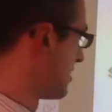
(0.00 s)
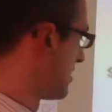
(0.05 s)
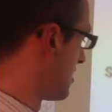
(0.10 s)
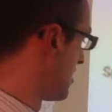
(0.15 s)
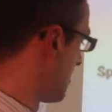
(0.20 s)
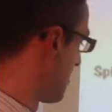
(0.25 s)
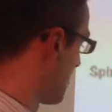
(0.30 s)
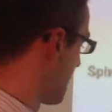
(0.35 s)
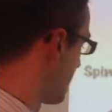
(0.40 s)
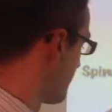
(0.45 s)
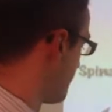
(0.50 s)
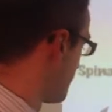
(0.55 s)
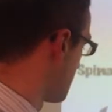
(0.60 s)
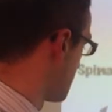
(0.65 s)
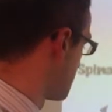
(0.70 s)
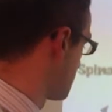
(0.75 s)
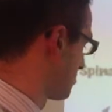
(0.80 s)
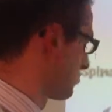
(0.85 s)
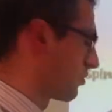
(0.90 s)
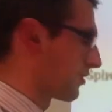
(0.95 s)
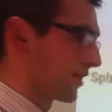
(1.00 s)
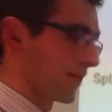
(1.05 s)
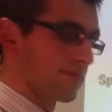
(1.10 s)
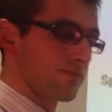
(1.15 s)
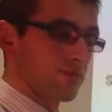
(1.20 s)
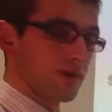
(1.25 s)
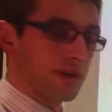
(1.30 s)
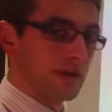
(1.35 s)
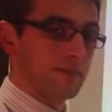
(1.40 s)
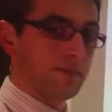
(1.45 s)
And that muscle would then
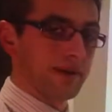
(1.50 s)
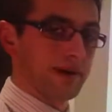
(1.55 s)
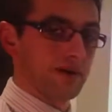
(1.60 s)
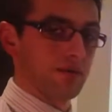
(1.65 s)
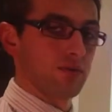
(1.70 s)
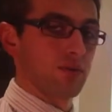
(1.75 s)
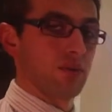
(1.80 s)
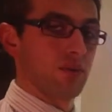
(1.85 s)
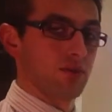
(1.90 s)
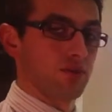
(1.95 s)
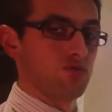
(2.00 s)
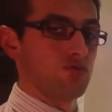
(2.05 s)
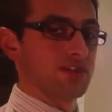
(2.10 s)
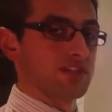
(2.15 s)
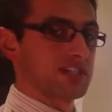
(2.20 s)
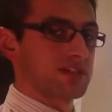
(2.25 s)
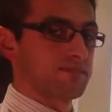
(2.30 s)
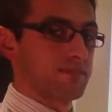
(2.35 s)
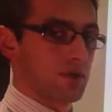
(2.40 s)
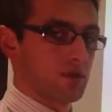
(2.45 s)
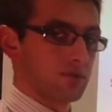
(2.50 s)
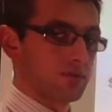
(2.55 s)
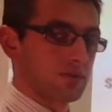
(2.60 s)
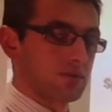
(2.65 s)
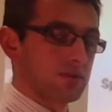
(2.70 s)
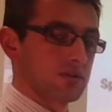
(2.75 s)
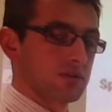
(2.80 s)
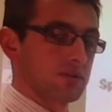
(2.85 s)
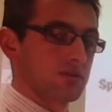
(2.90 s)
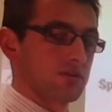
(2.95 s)
bring about the
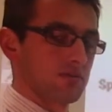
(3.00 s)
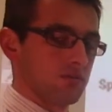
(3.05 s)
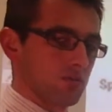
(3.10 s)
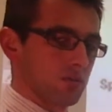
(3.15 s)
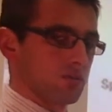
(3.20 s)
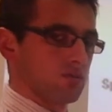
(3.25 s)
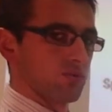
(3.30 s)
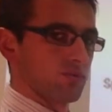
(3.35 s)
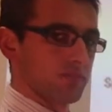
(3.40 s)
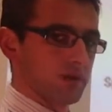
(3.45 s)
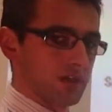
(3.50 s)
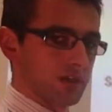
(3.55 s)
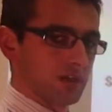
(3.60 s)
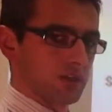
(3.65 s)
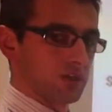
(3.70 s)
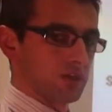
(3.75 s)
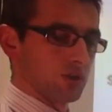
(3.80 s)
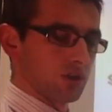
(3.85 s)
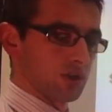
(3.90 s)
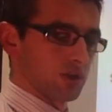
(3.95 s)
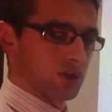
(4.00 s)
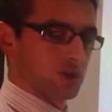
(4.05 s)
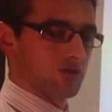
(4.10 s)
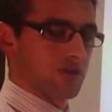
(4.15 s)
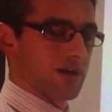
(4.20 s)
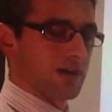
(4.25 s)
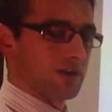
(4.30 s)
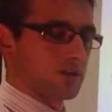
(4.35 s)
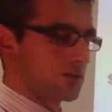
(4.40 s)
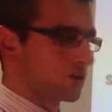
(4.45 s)
response, which would be to
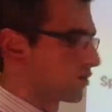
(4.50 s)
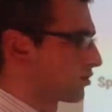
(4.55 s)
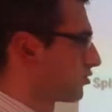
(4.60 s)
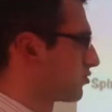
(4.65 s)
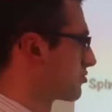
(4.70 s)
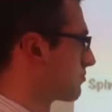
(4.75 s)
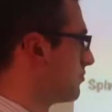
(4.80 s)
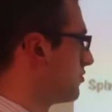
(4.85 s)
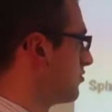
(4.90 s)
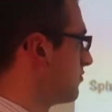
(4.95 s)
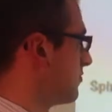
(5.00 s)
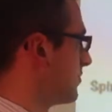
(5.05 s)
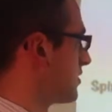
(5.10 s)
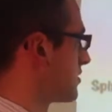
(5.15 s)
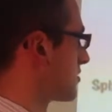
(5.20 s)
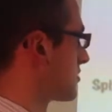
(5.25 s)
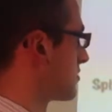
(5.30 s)
contract to cause movement.